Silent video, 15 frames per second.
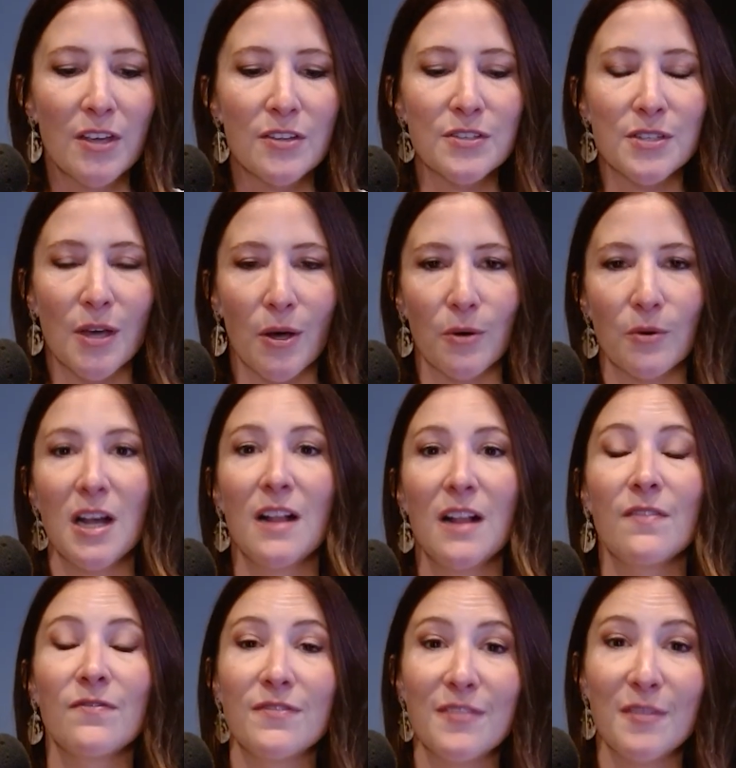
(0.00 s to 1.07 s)
So
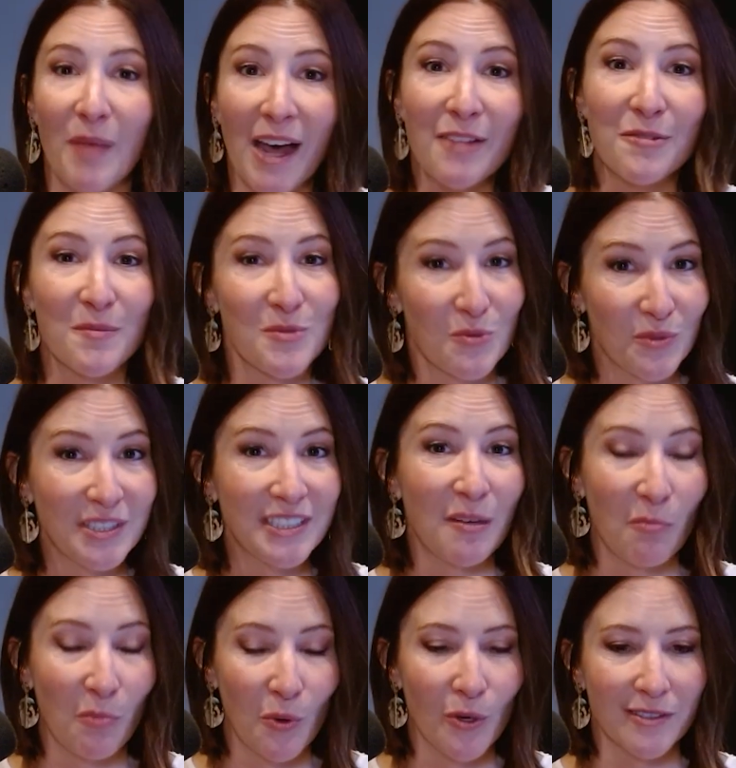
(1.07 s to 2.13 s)
the bathroom's really
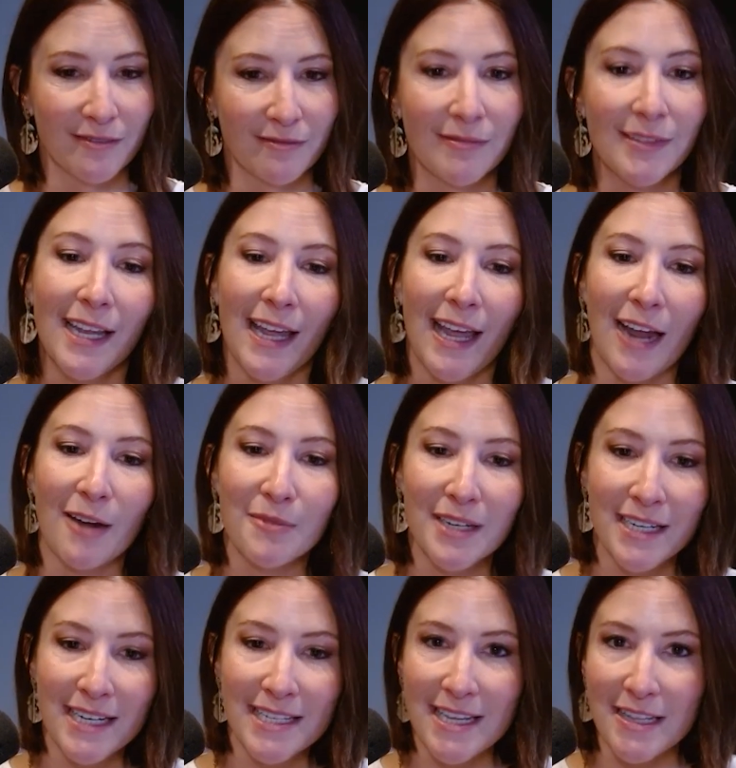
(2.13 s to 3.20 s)
important. And we're
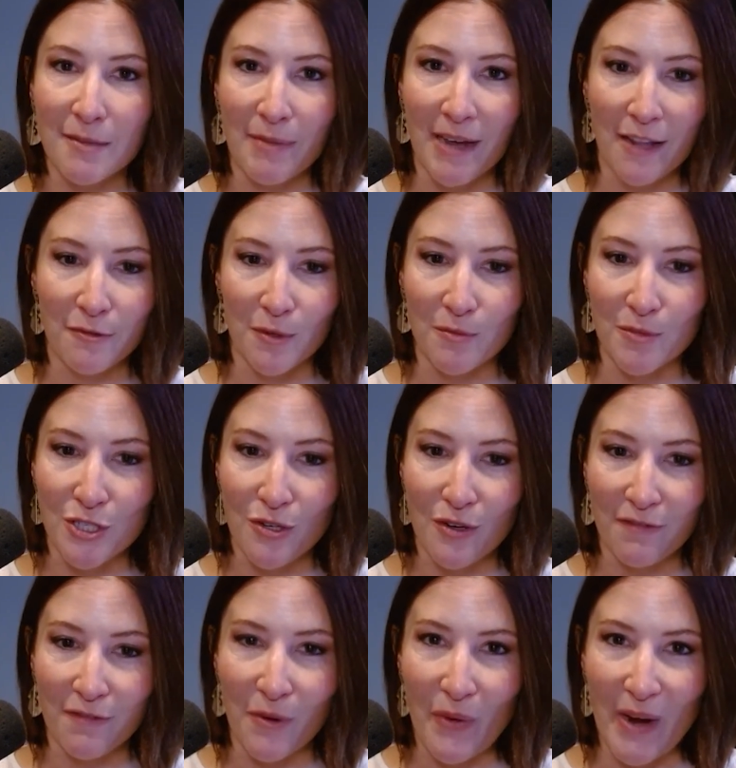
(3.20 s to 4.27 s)
going to take the bathroom two
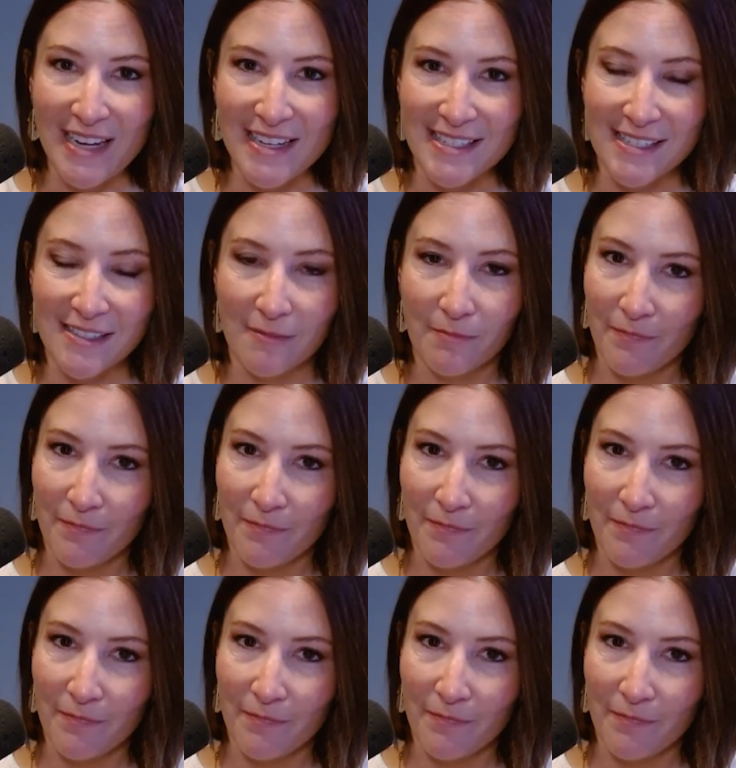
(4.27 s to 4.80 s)
different ways.